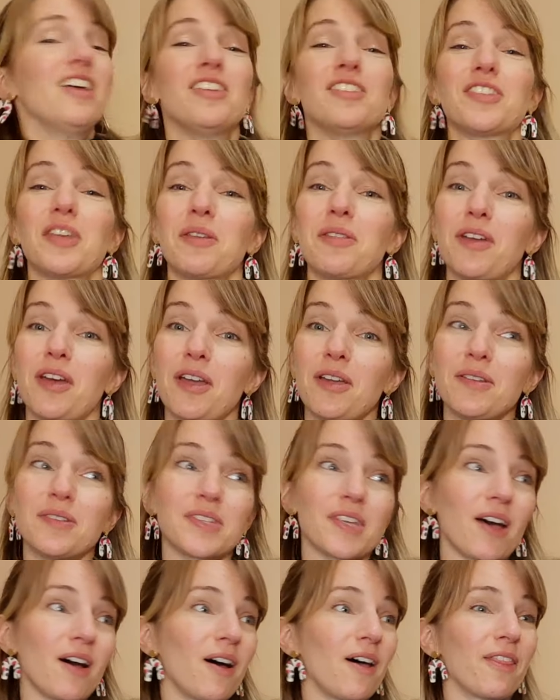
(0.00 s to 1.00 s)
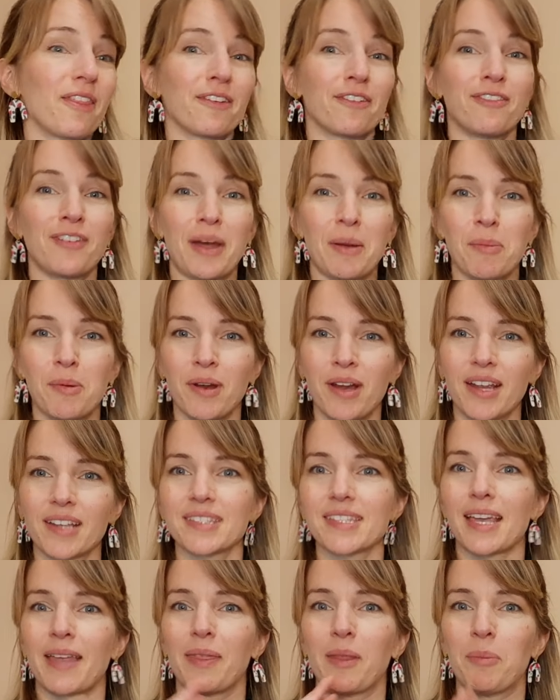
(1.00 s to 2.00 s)
So those are the fabrics
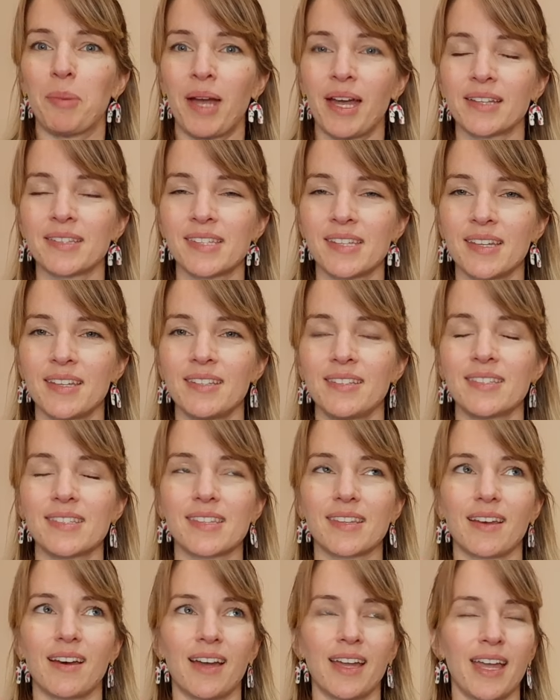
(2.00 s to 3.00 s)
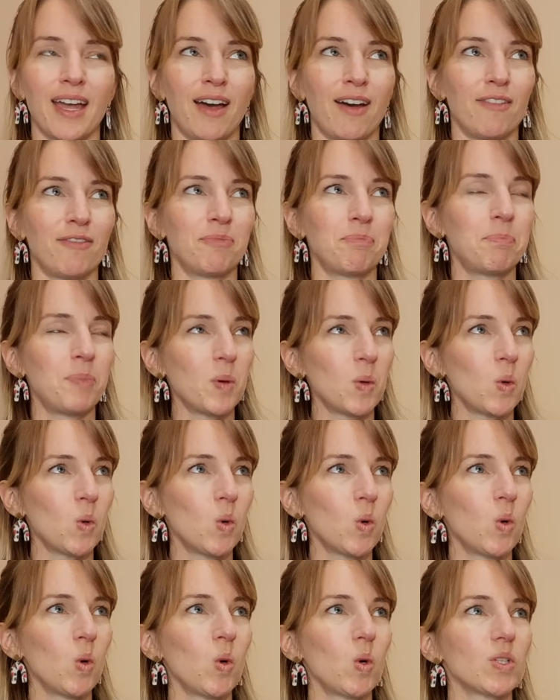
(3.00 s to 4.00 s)
and the patterns that I have
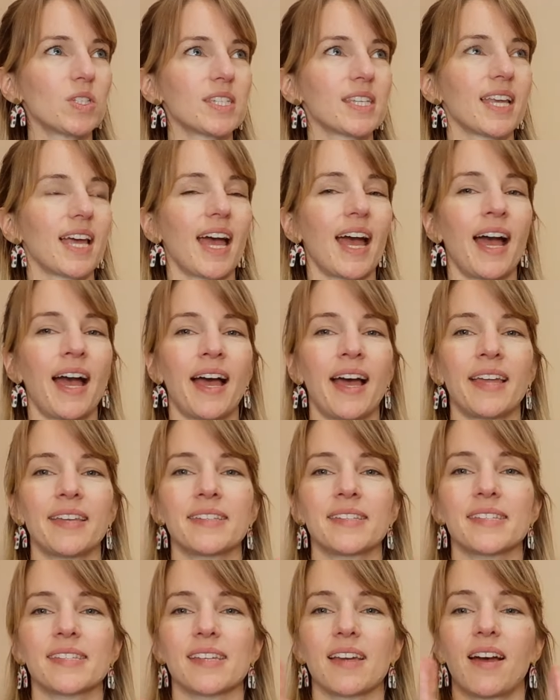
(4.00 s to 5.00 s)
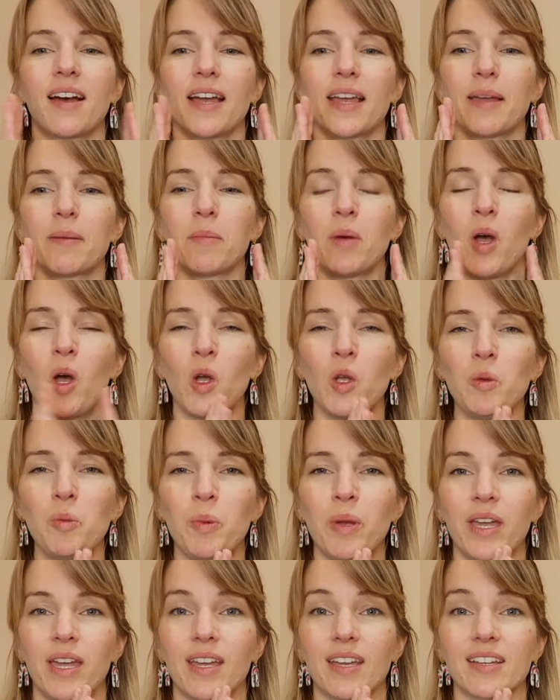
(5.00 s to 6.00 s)
bought, and I am
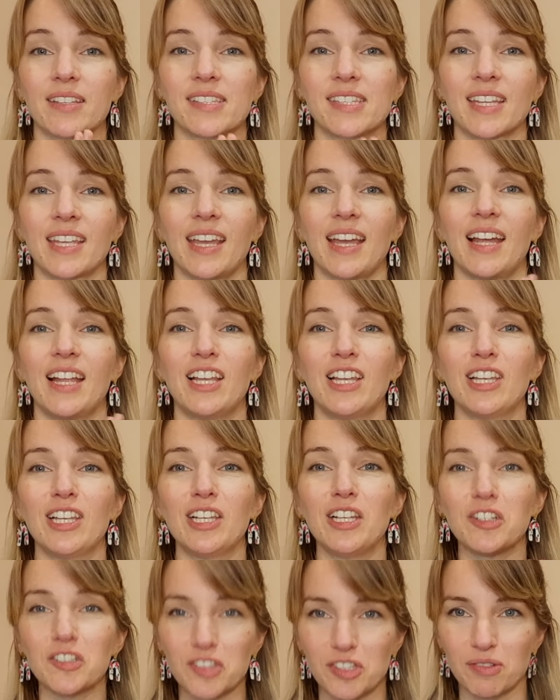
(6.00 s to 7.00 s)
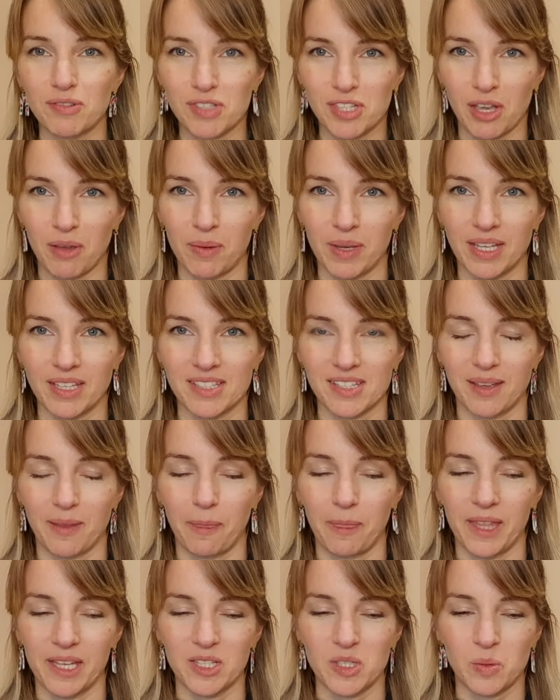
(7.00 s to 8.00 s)
hoping to get lots of sewing done
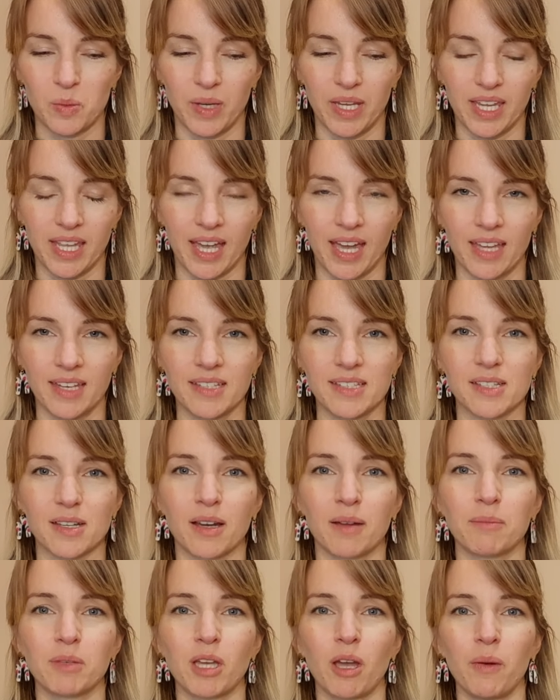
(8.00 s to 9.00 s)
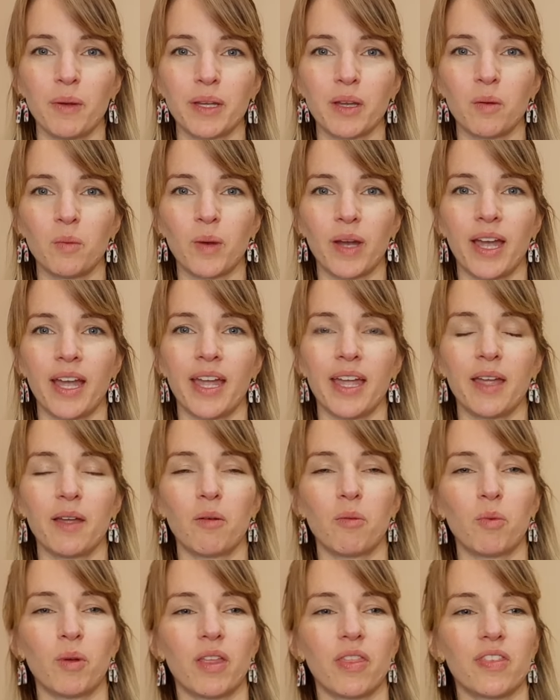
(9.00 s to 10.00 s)
this weekend. I'm going away
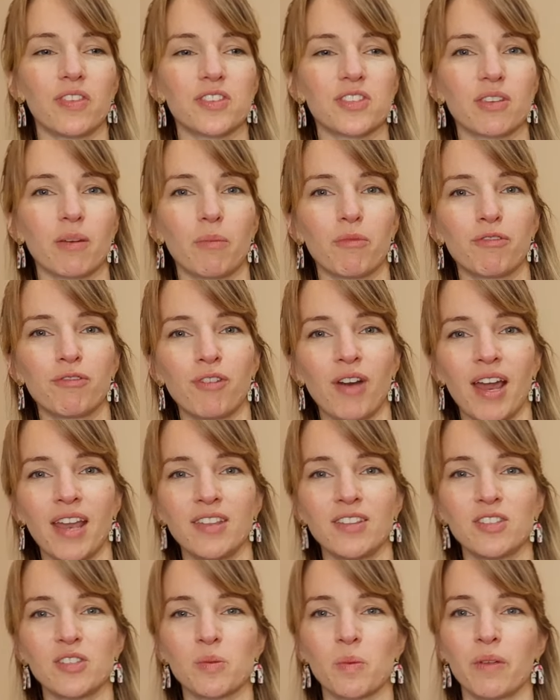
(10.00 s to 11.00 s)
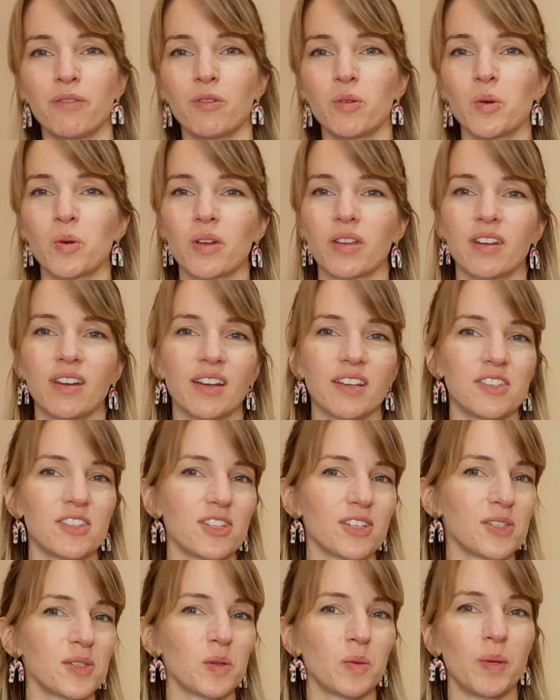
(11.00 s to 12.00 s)
with some friends. We've organised
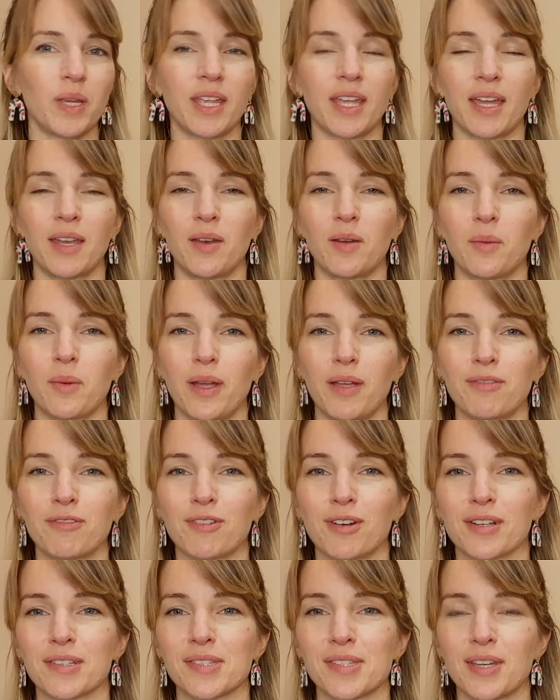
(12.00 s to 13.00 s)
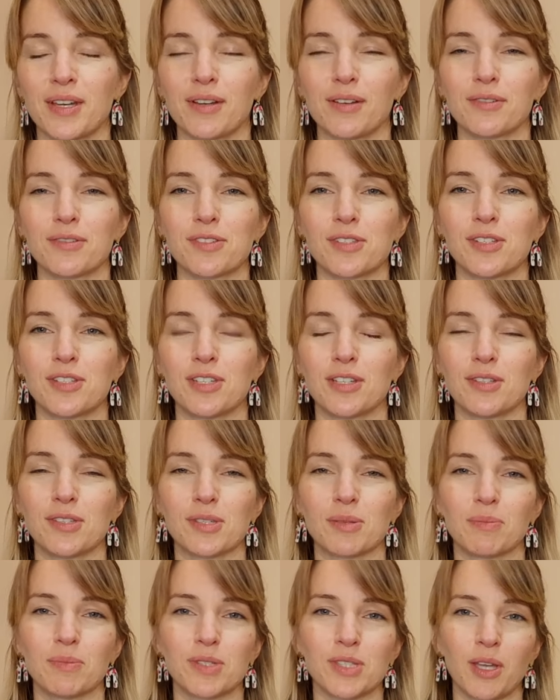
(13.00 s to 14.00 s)
just a weekend away for ourselves to do
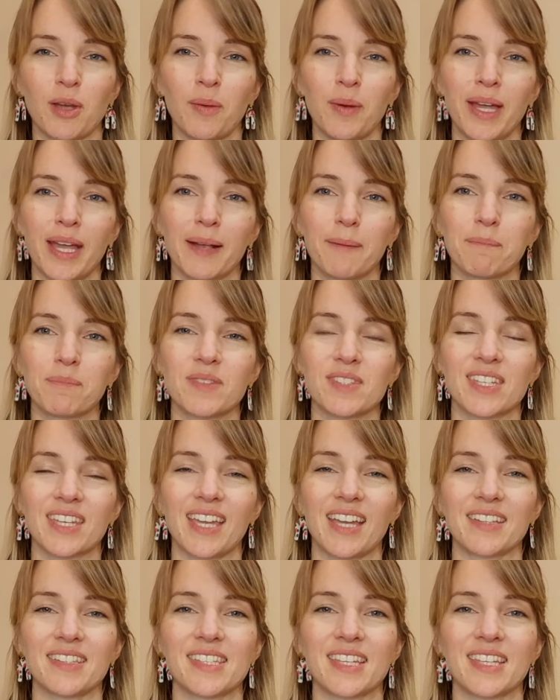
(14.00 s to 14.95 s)
some sewing, to get